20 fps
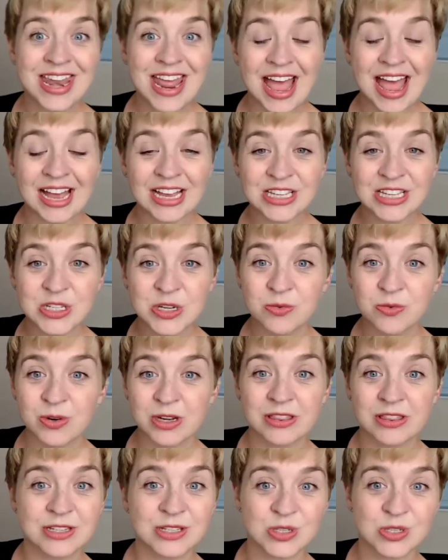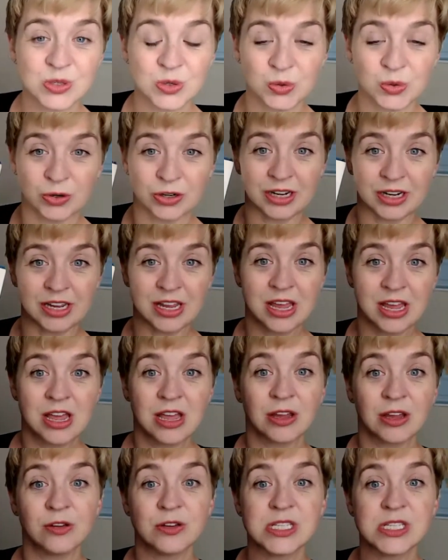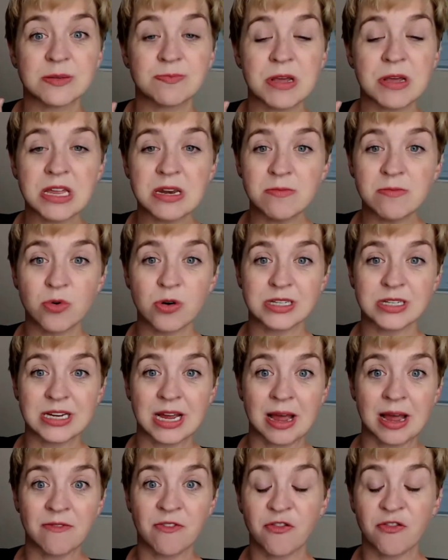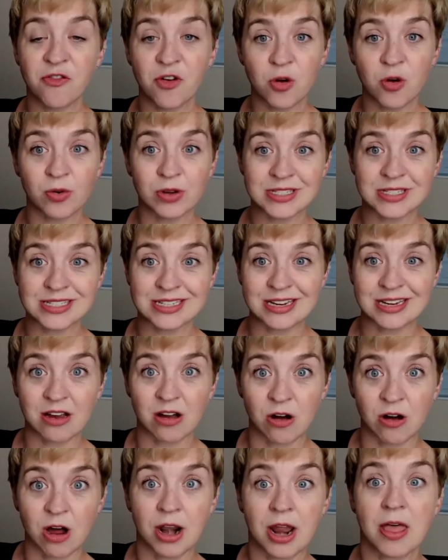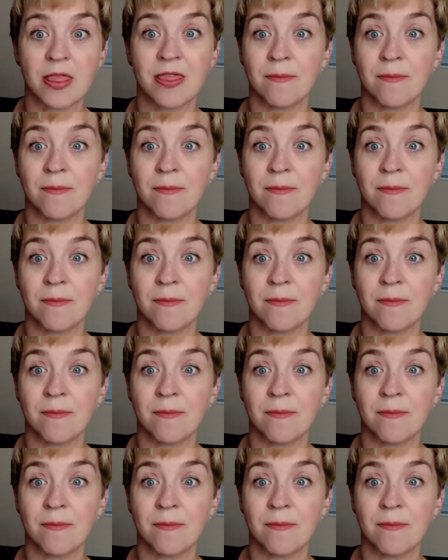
then as you read the story, you spend more time focusing on